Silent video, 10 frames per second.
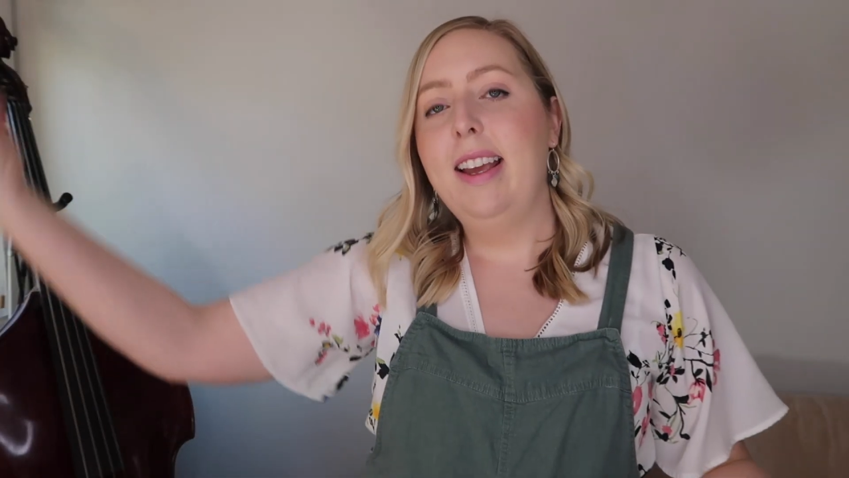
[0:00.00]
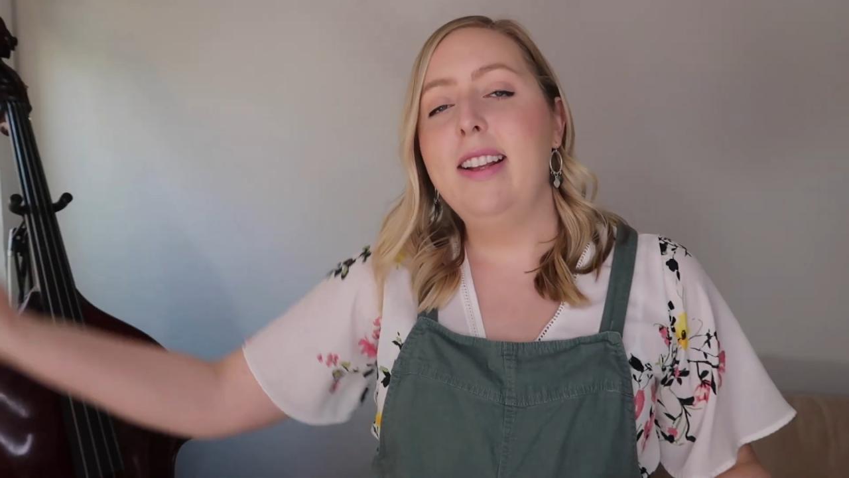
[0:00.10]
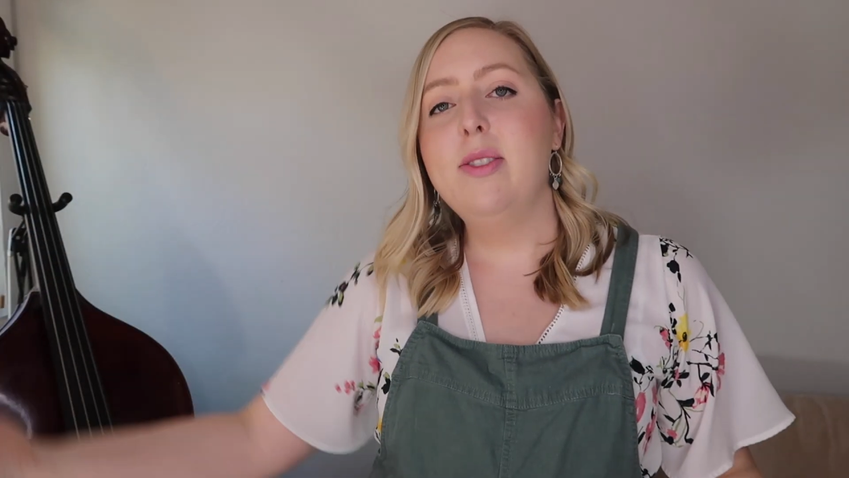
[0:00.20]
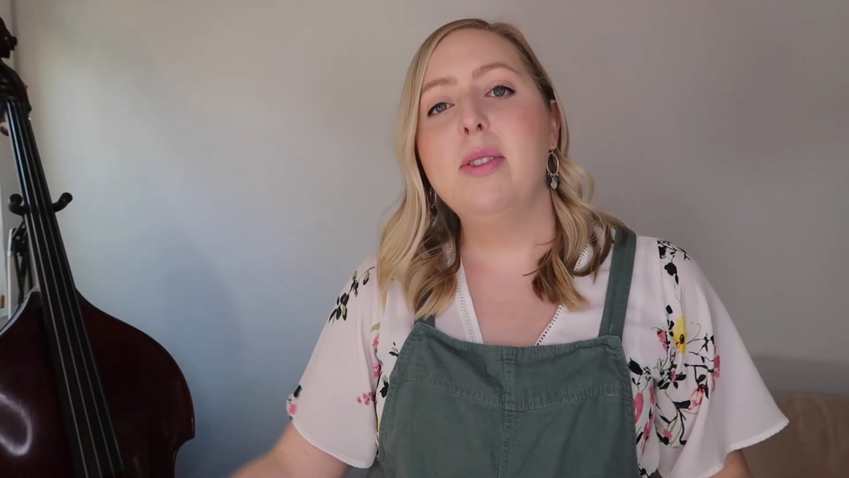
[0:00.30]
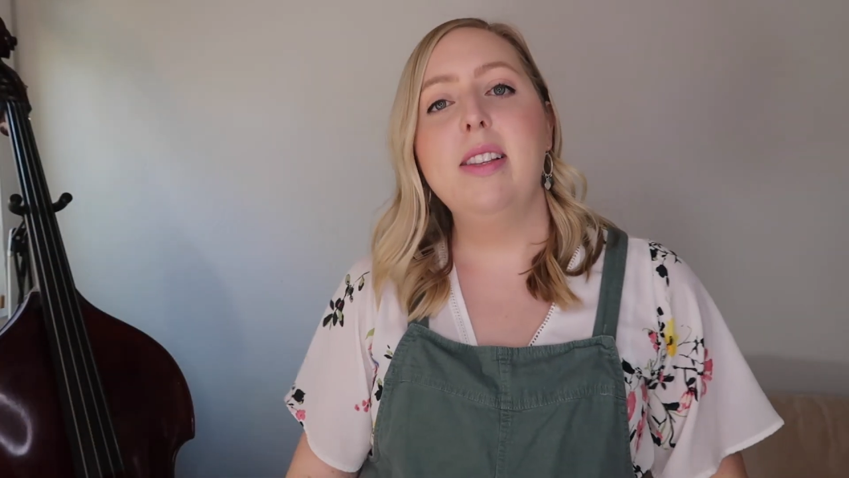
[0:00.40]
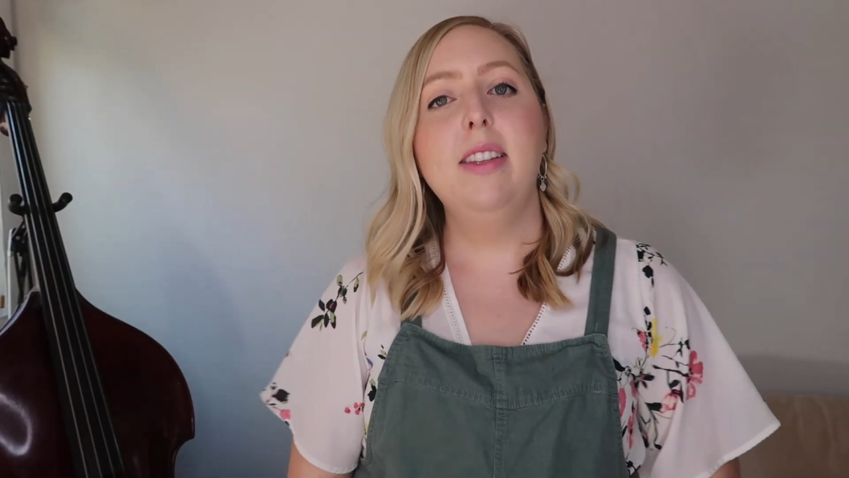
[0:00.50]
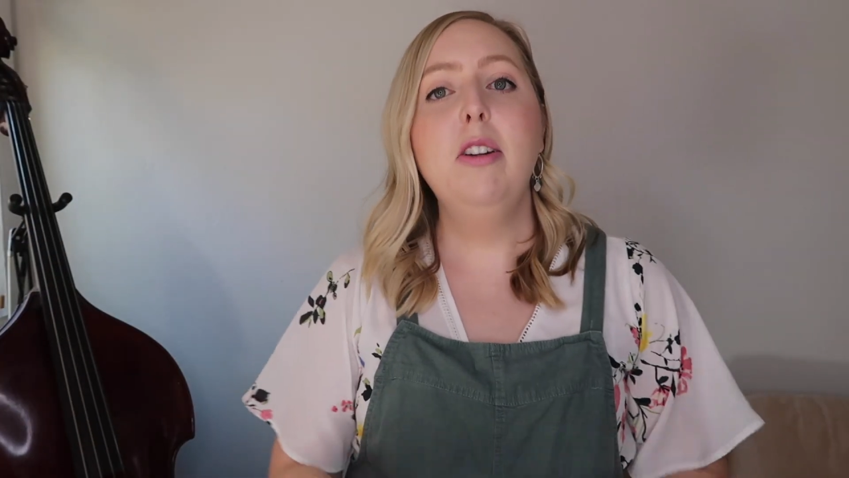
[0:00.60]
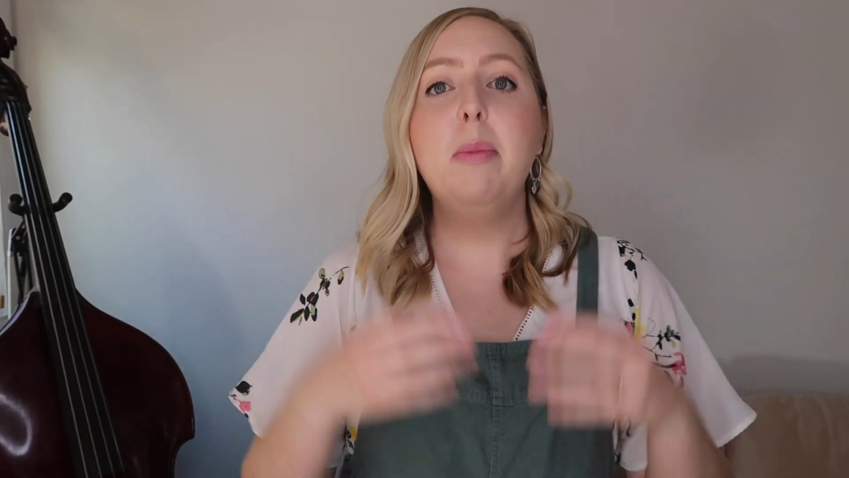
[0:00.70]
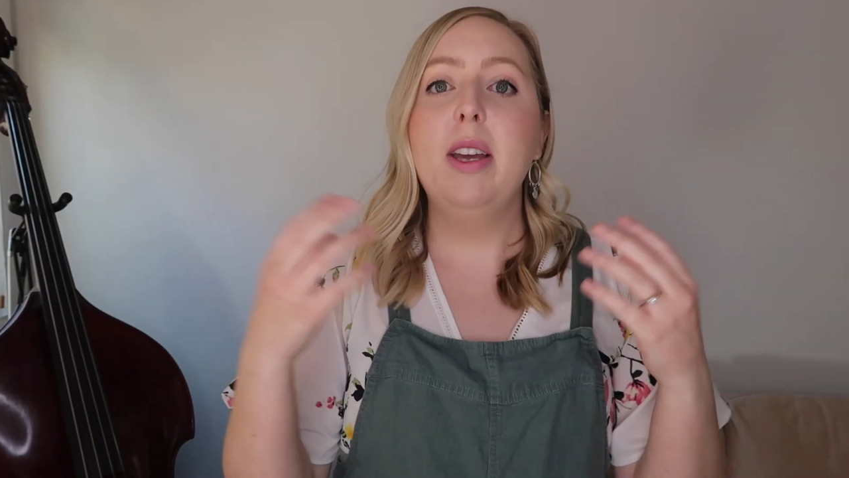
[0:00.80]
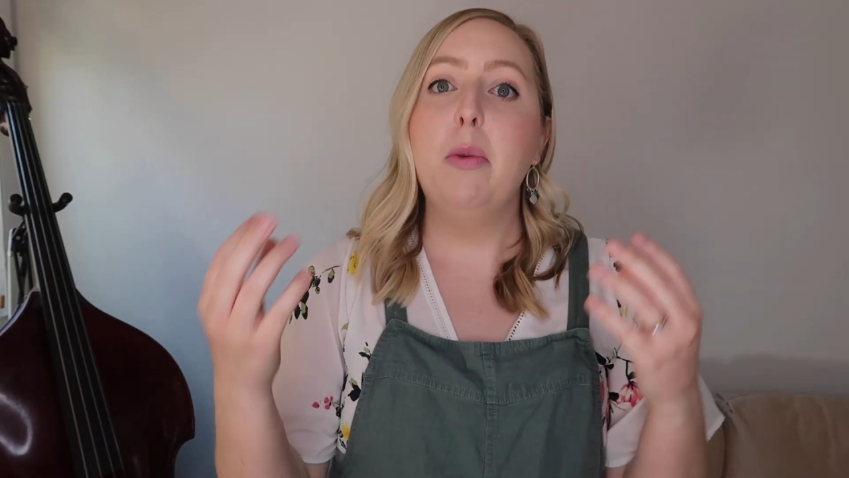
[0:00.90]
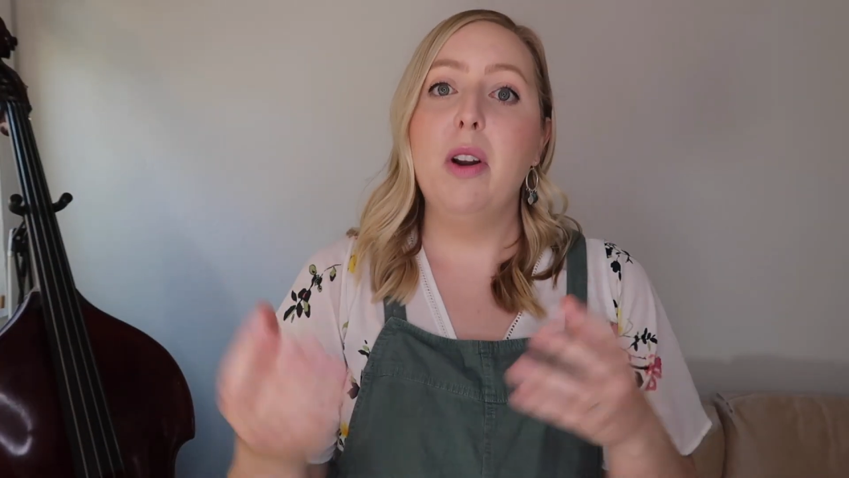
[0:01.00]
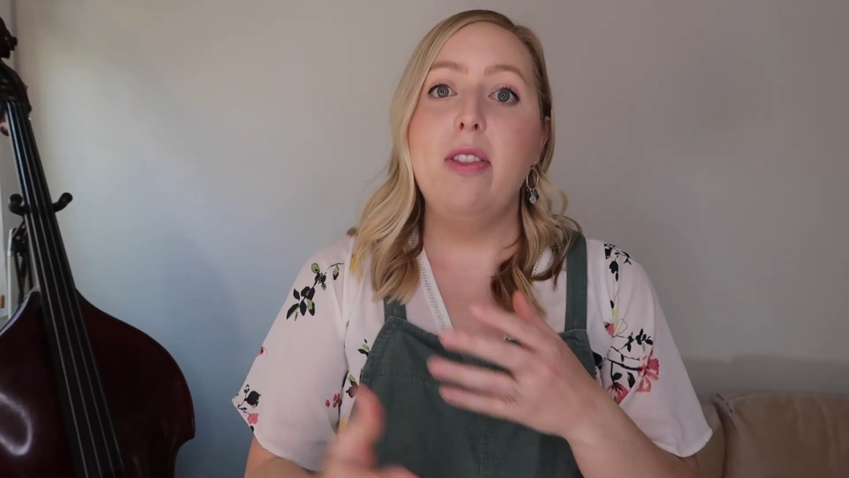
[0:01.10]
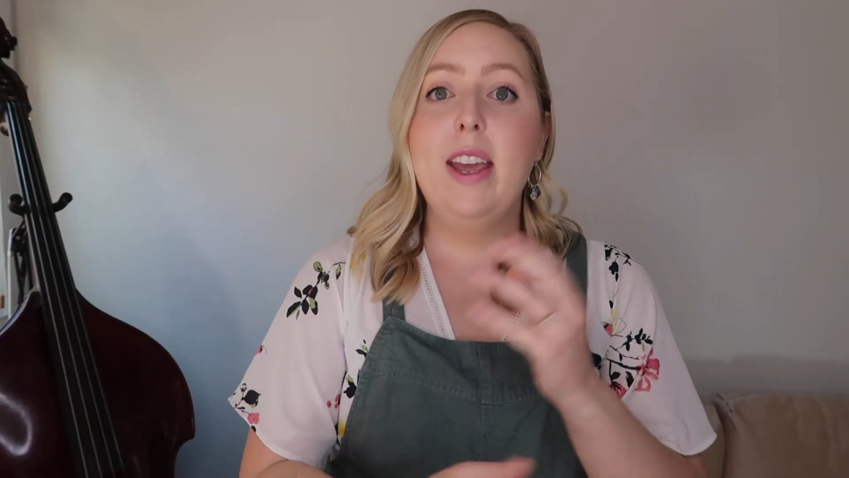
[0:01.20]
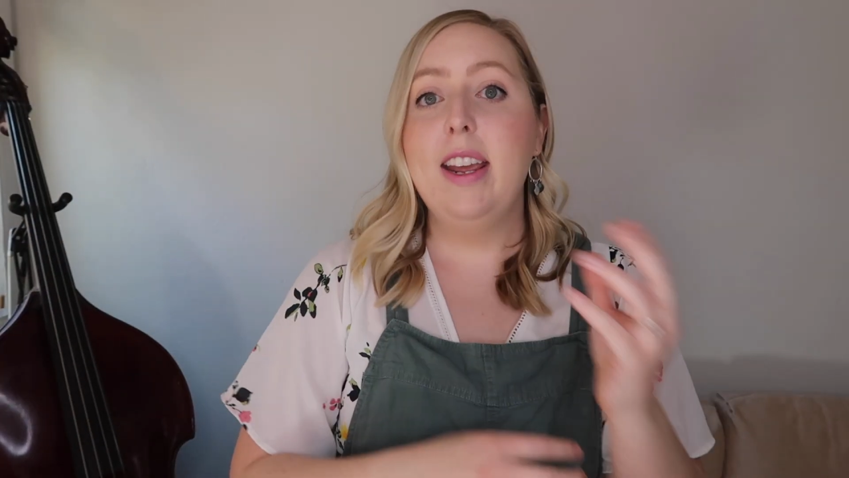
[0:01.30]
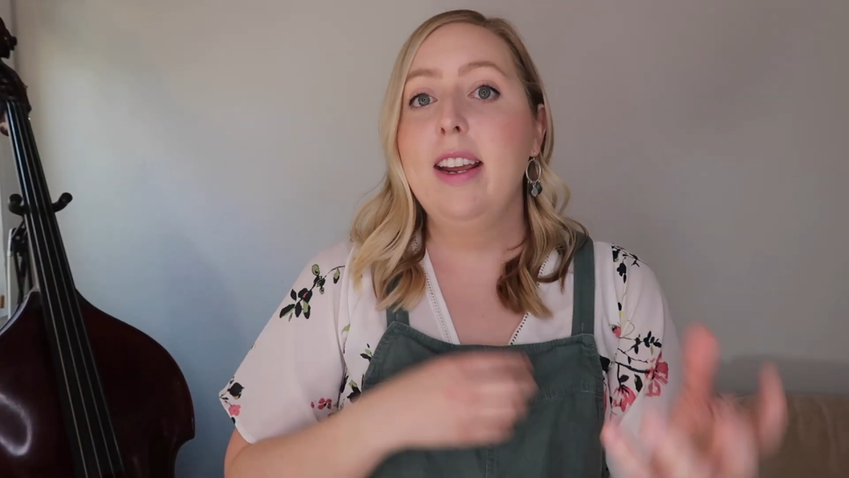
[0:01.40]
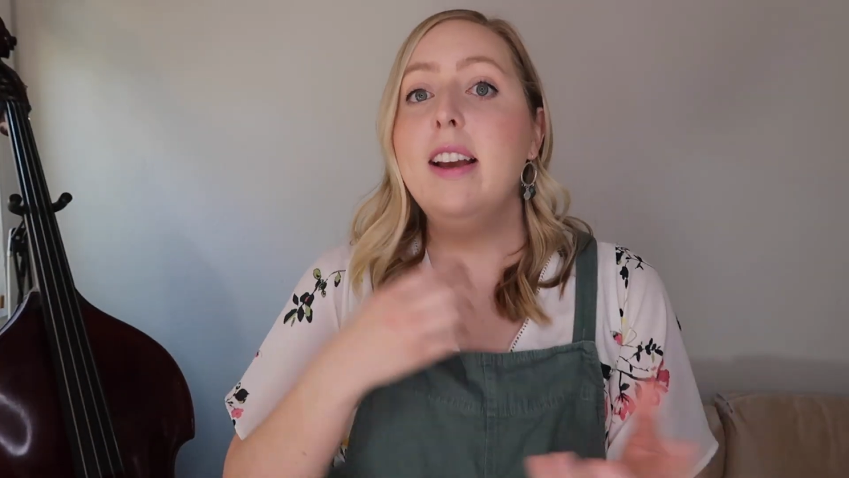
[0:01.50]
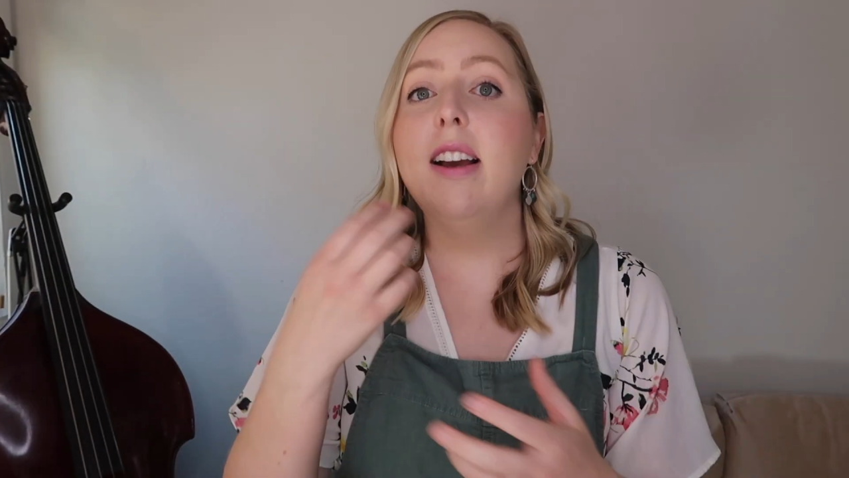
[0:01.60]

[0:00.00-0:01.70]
And so it's a little bit where they